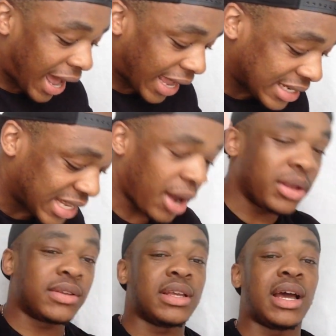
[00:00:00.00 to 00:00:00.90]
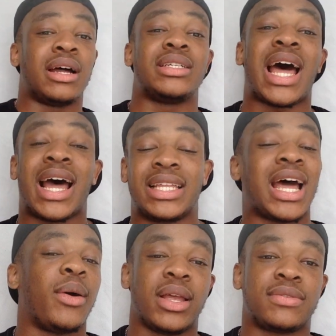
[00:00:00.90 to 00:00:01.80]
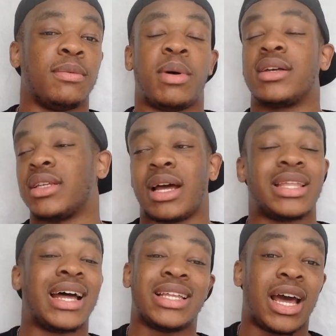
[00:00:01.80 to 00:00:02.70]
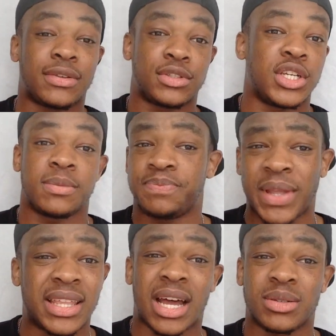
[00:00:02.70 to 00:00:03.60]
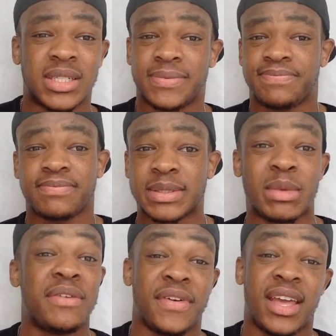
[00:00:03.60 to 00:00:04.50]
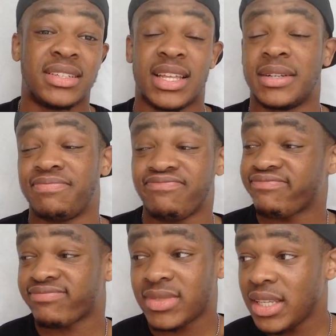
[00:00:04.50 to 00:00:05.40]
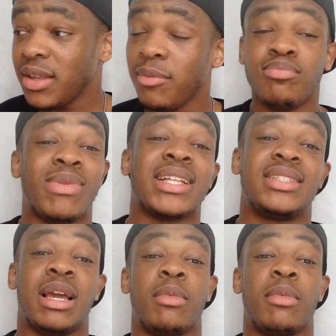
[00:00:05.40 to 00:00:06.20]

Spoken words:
I doubt it's for Chip. I doubt it. But if it is, then mad thing.